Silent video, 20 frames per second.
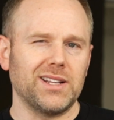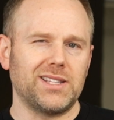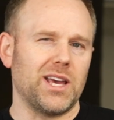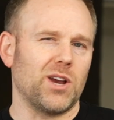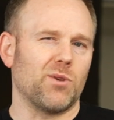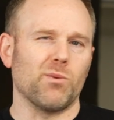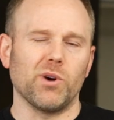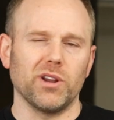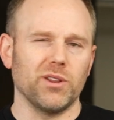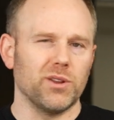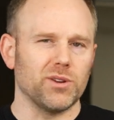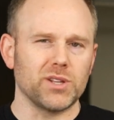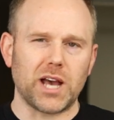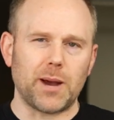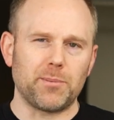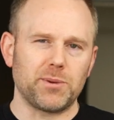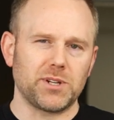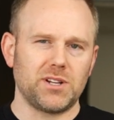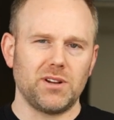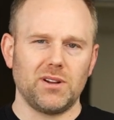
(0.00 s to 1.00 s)
take one of those
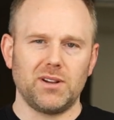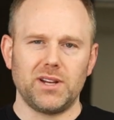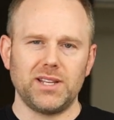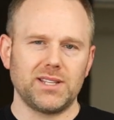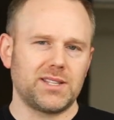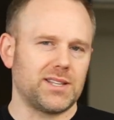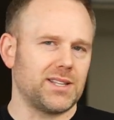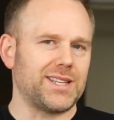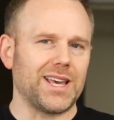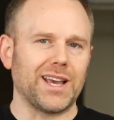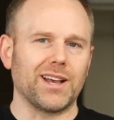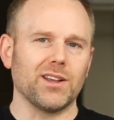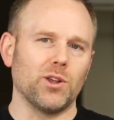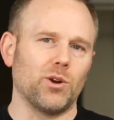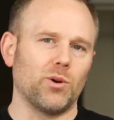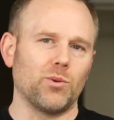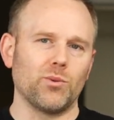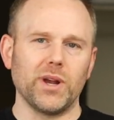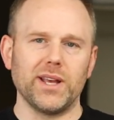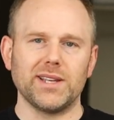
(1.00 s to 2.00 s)
opportunities to take a
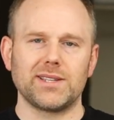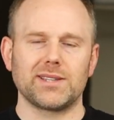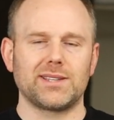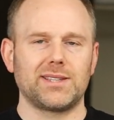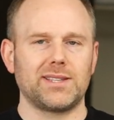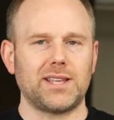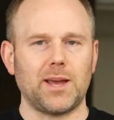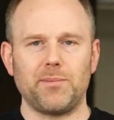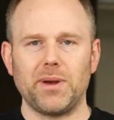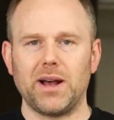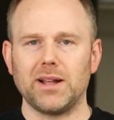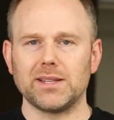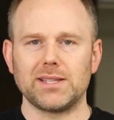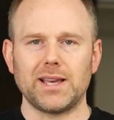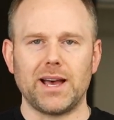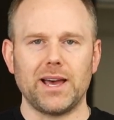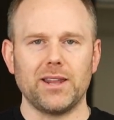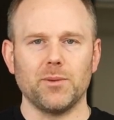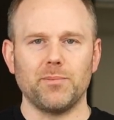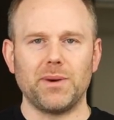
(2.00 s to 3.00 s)
little risk, step
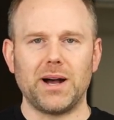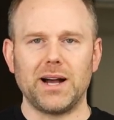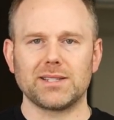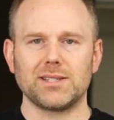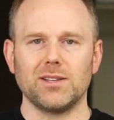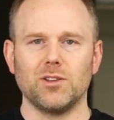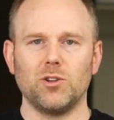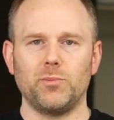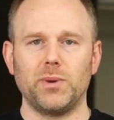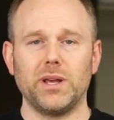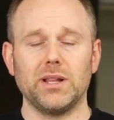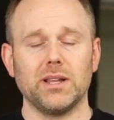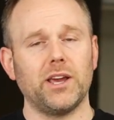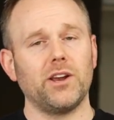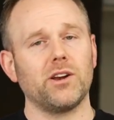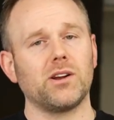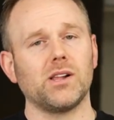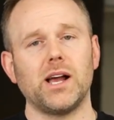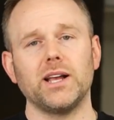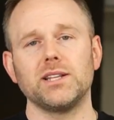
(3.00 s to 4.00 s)
outside the box a little bit. Let
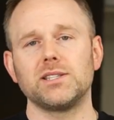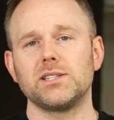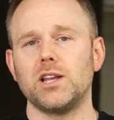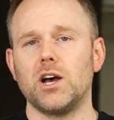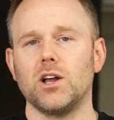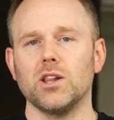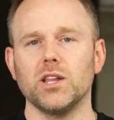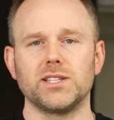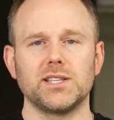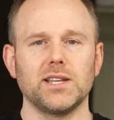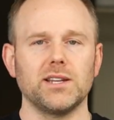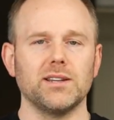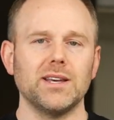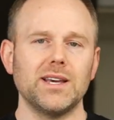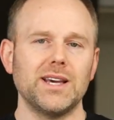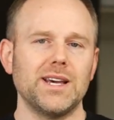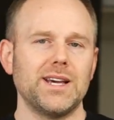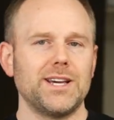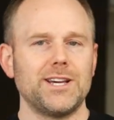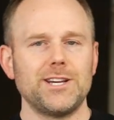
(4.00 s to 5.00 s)
your clients know, listen,
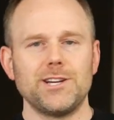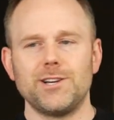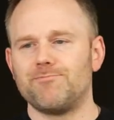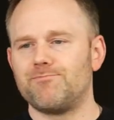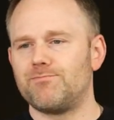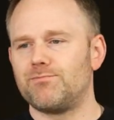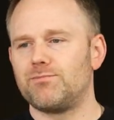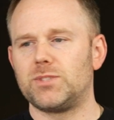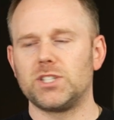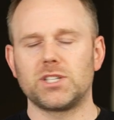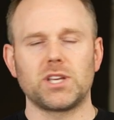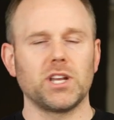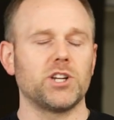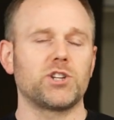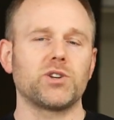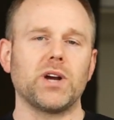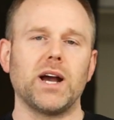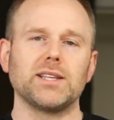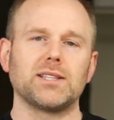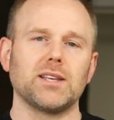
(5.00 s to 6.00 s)
just gonna
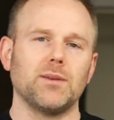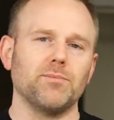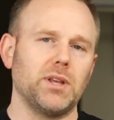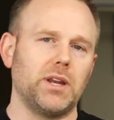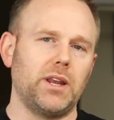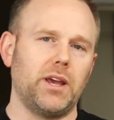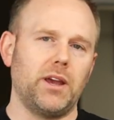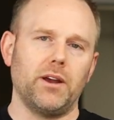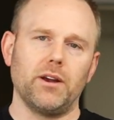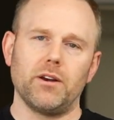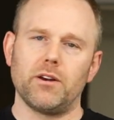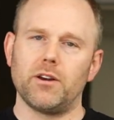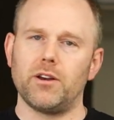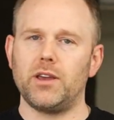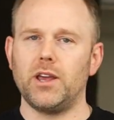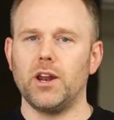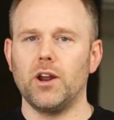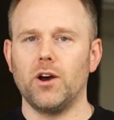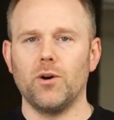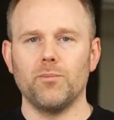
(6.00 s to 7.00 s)
try something here,
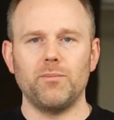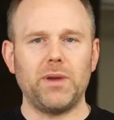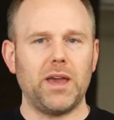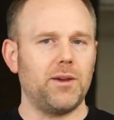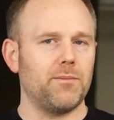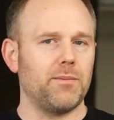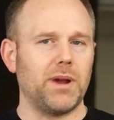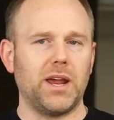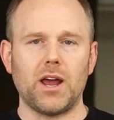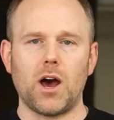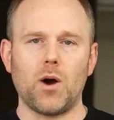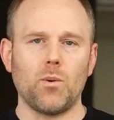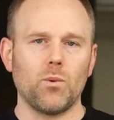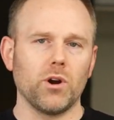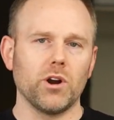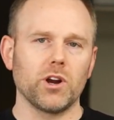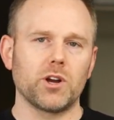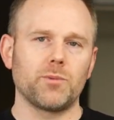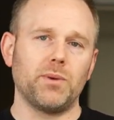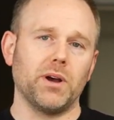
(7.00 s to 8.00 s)
you know, may or may not
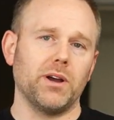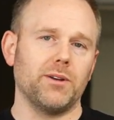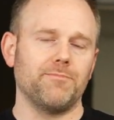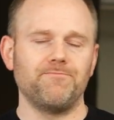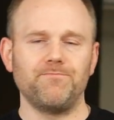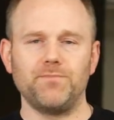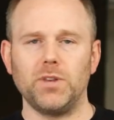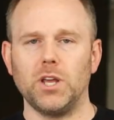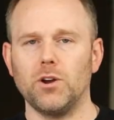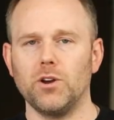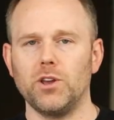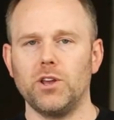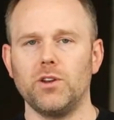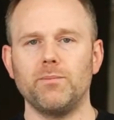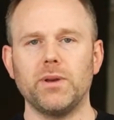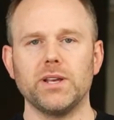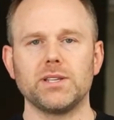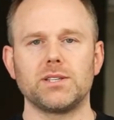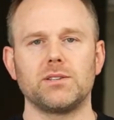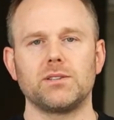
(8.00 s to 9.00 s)
work, but you know, you
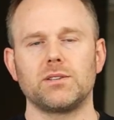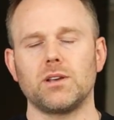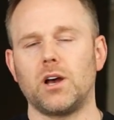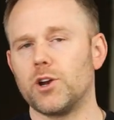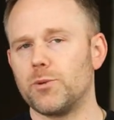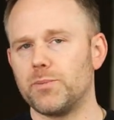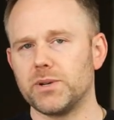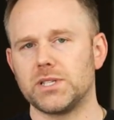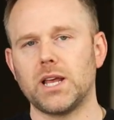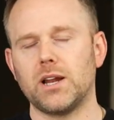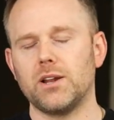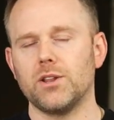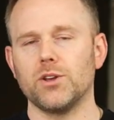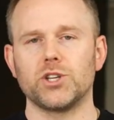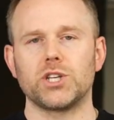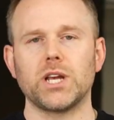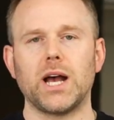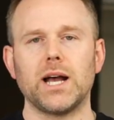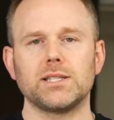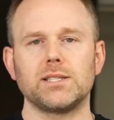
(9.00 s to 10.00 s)
miss 100% of
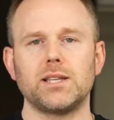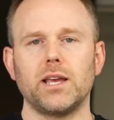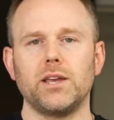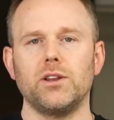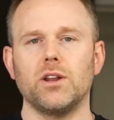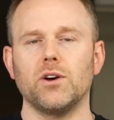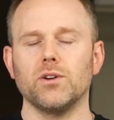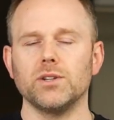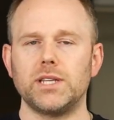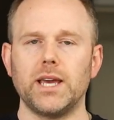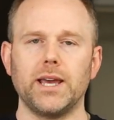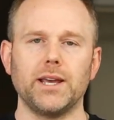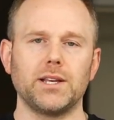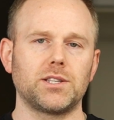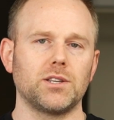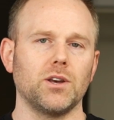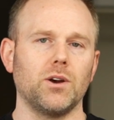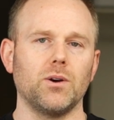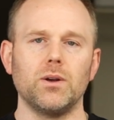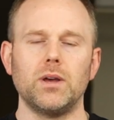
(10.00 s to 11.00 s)
those shots that you don't take.
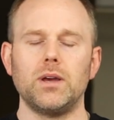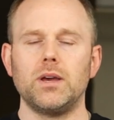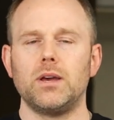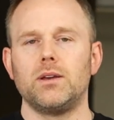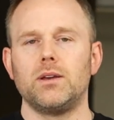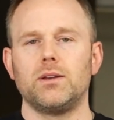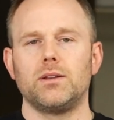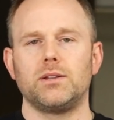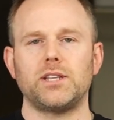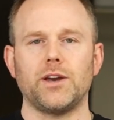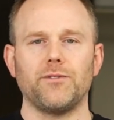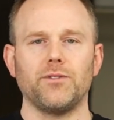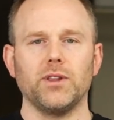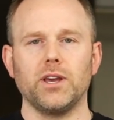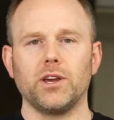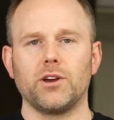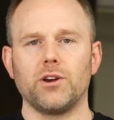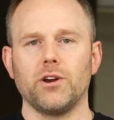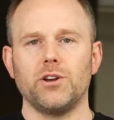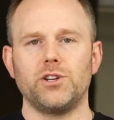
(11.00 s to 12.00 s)
So
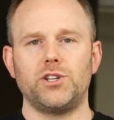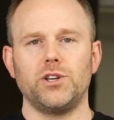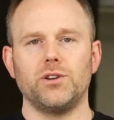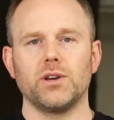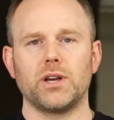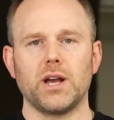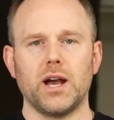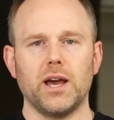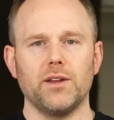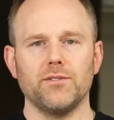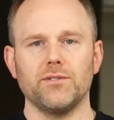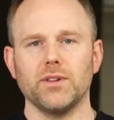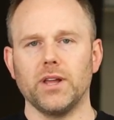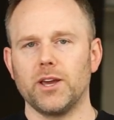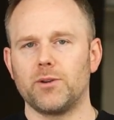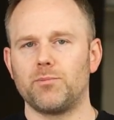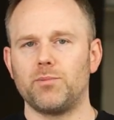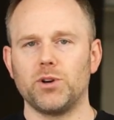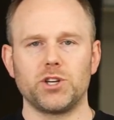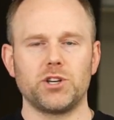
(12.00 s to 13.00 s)
definitely encourage you to kind of
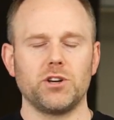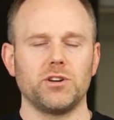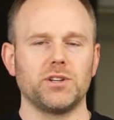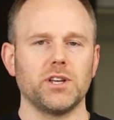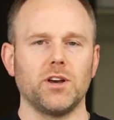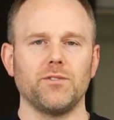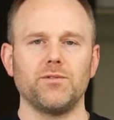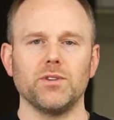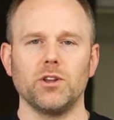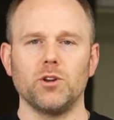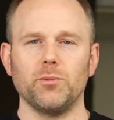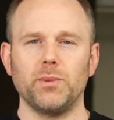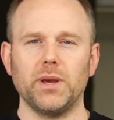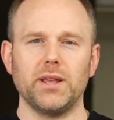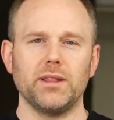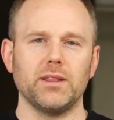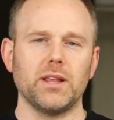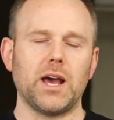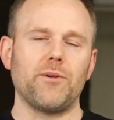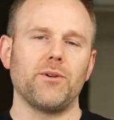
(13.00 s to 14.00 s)
like push yourself a little
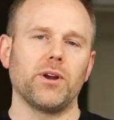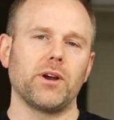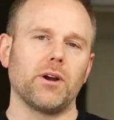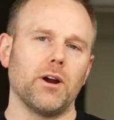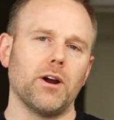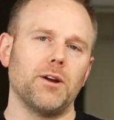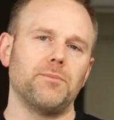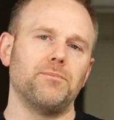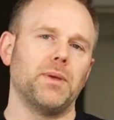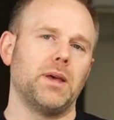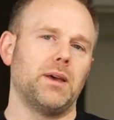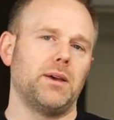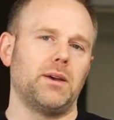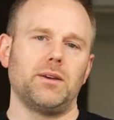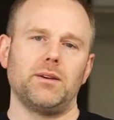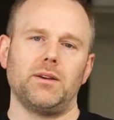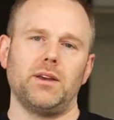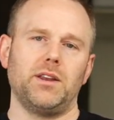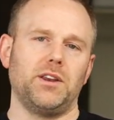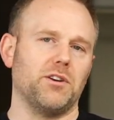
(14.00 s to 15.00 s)
bit in that regard,
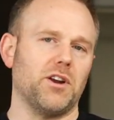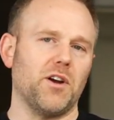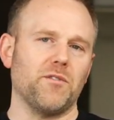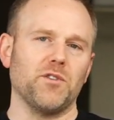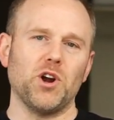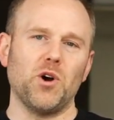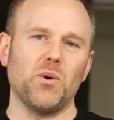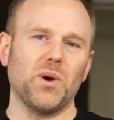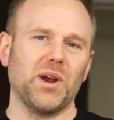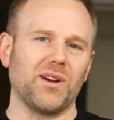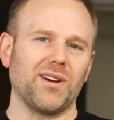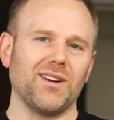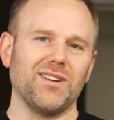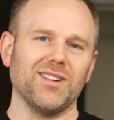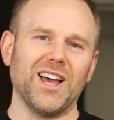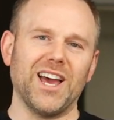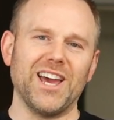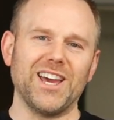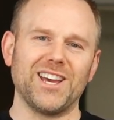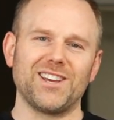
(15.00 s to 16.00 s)
and you never know what you're gonna
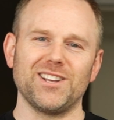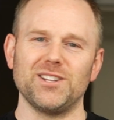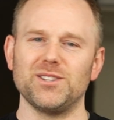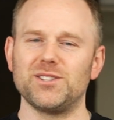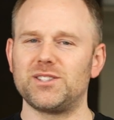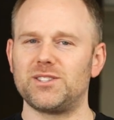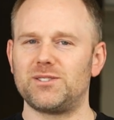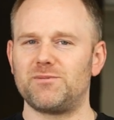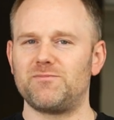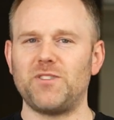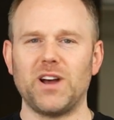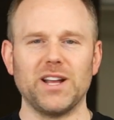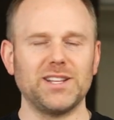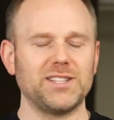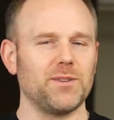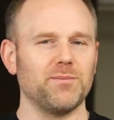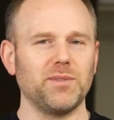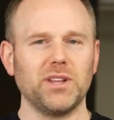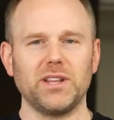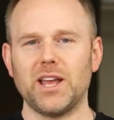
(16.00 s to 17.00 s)
like, and find
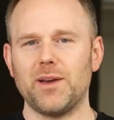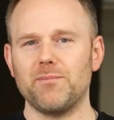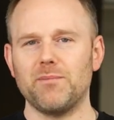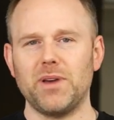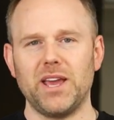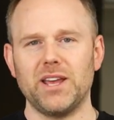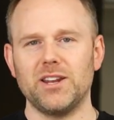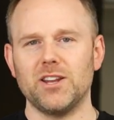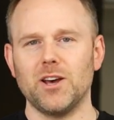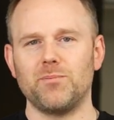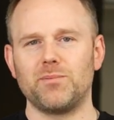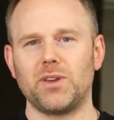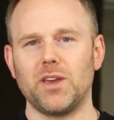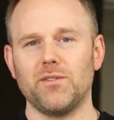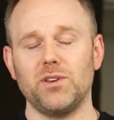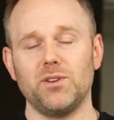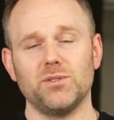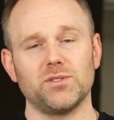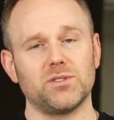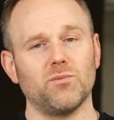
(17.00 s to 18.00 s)
something that may end up
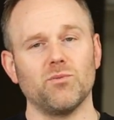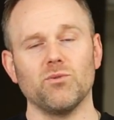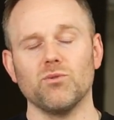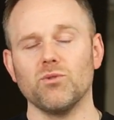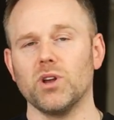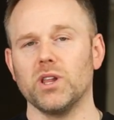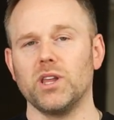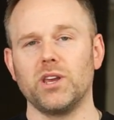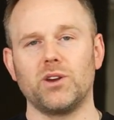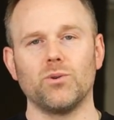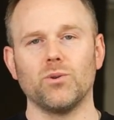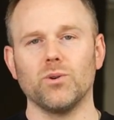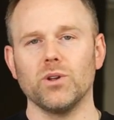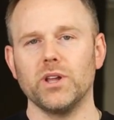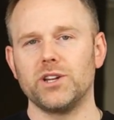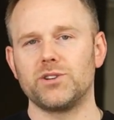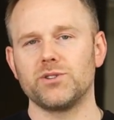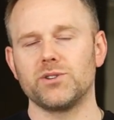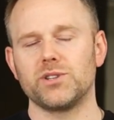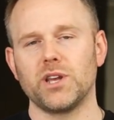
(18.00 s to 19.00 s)
giving you some really cool,
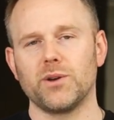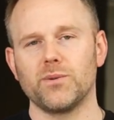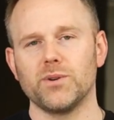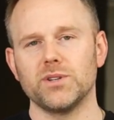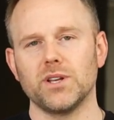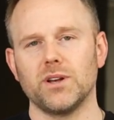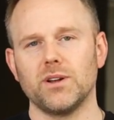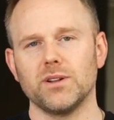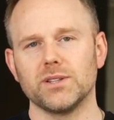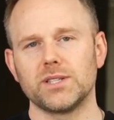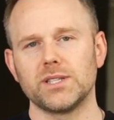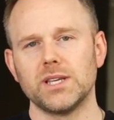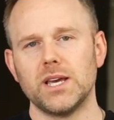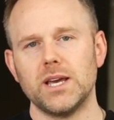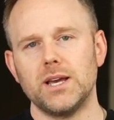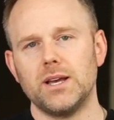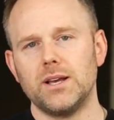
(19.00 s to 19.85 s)
interesting results.